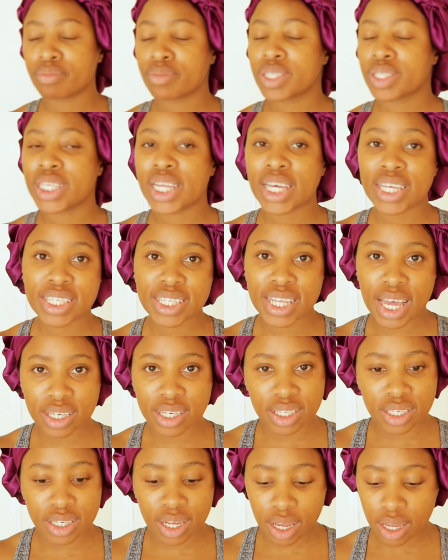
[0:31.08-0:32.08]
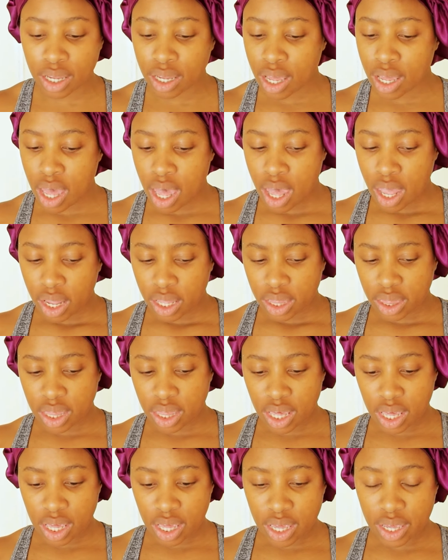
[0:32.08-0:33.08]
Today's Saturday,
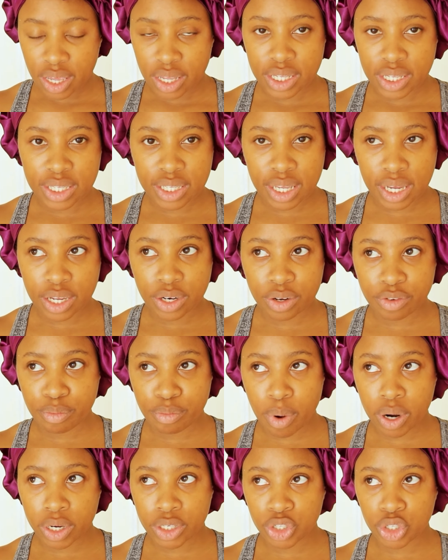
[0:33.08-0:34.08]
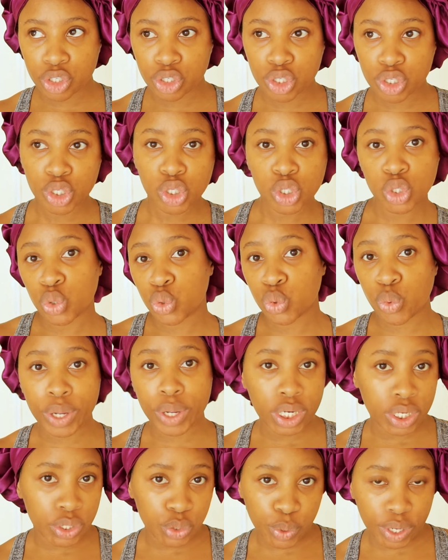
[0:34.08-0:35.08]
the 2nd of March,
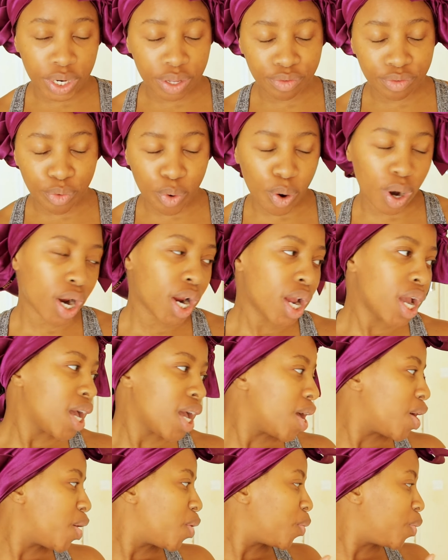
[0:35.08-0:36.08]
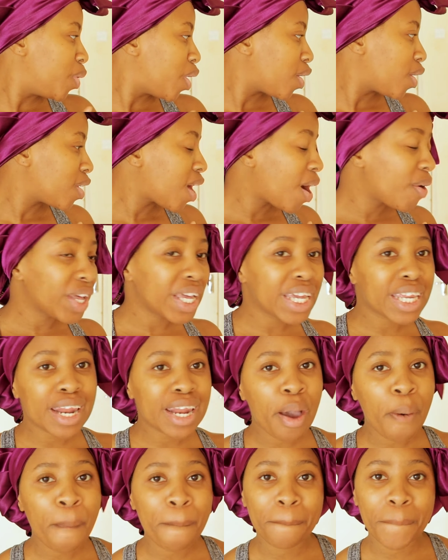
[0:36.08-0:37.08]
2024. We are now in
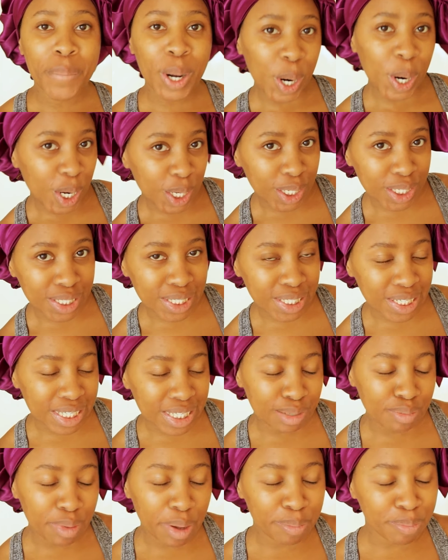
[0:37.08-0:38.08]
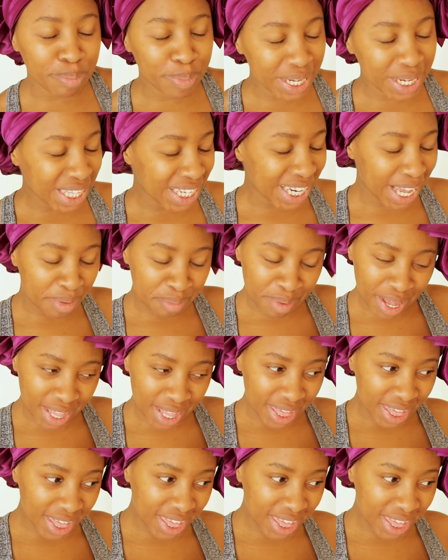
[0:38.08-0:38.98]
March. It's my birthday month.